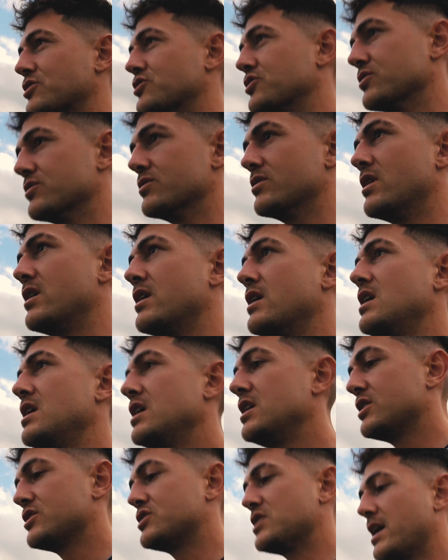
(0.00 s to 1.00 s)
short,
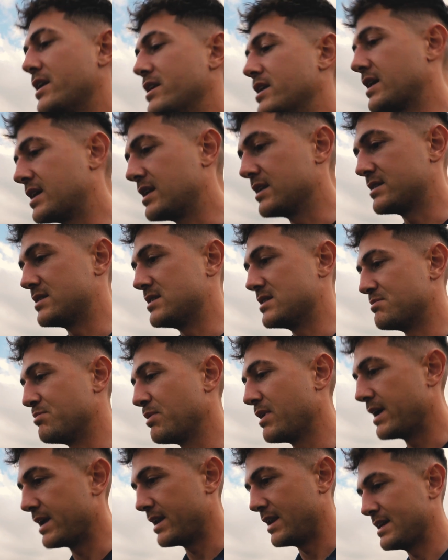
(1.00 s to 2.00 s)
Jack Nicklaus's
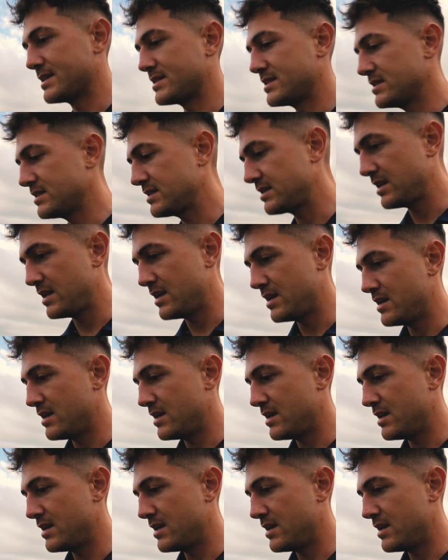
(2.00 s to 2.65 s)
Playing Lessons,